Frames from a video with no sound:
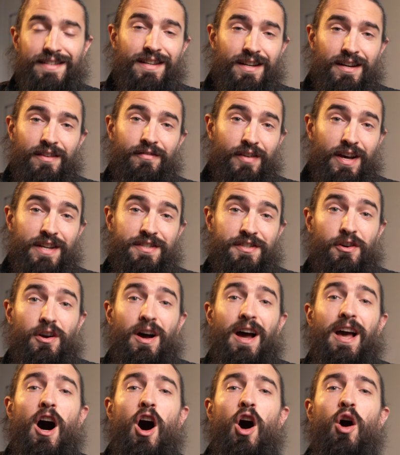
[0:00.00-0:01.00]
an investor,
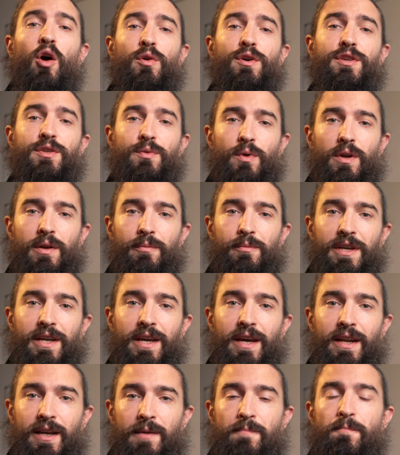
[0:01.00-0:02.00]
I always want to be
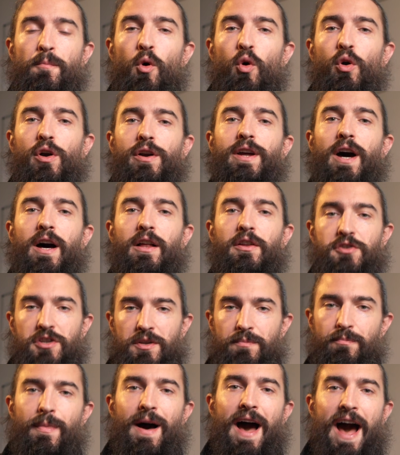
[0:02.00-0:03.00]
getting more
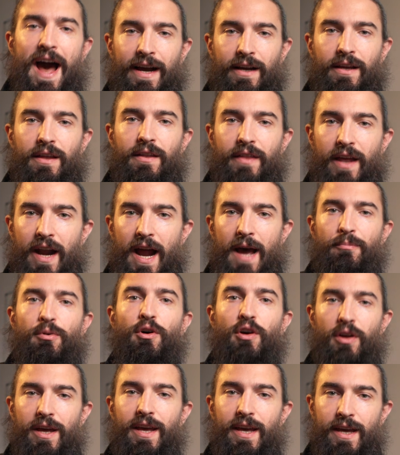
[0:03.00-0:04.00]
dollars back than I
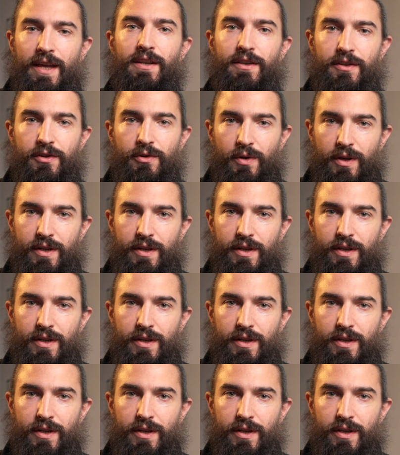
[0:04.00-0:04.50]
put into a